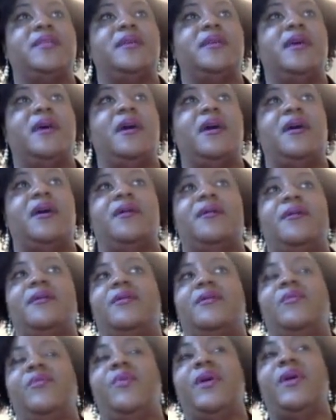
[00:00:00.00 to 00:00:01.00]

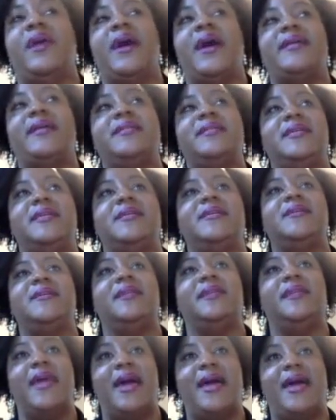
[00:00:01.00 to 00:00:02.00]
I
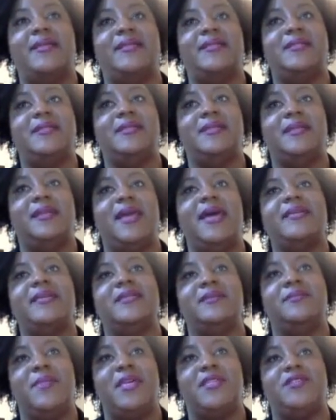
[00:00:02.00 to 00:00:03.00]
did last
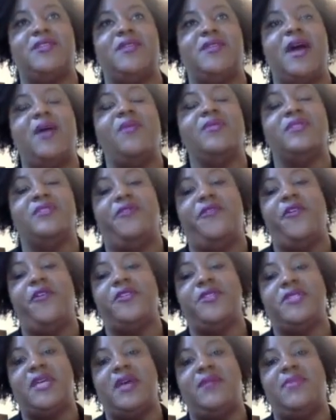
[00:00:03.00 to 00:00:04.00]
semester, that was the
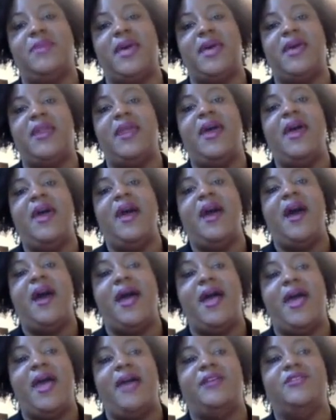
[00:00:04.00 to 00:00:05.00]
first time that
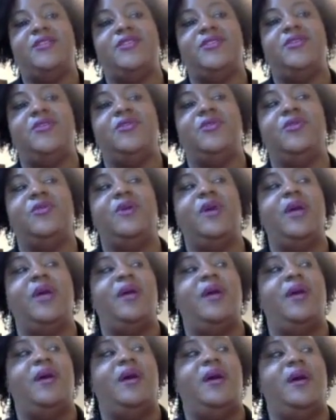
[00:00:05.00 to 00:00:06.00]
I had to
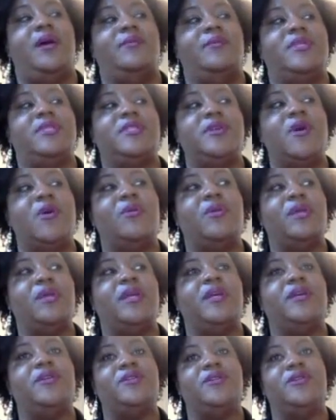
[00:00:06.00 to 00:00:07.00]

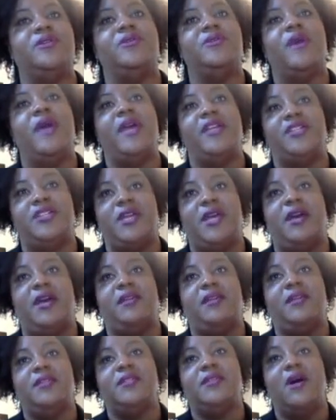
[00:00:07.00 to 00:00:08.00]
solely do a
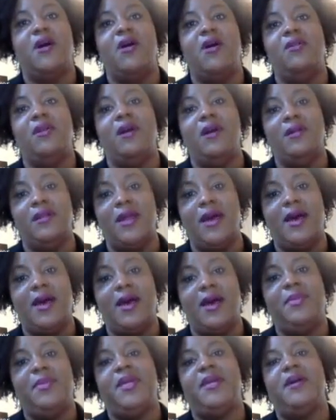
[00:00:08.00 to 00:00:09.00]
checklist all
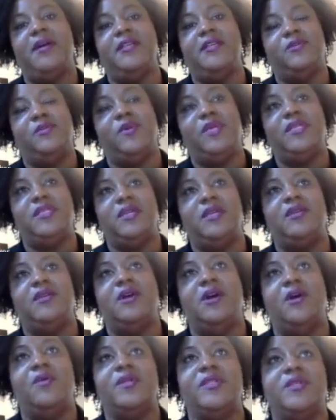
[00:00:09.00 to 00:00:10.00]
online, because we did
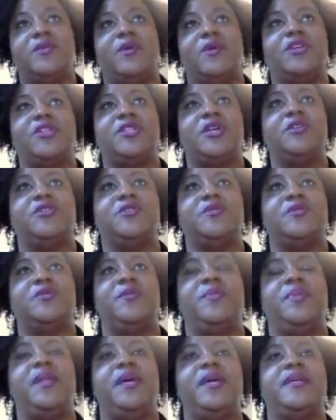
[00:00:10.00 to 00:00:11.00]
go into our shelter
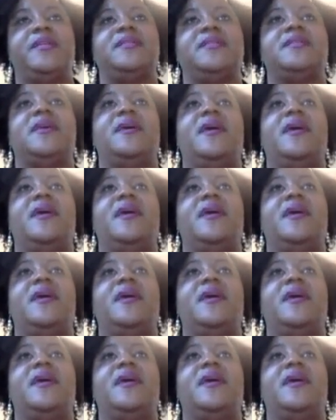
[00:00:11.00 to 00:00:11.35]
in place.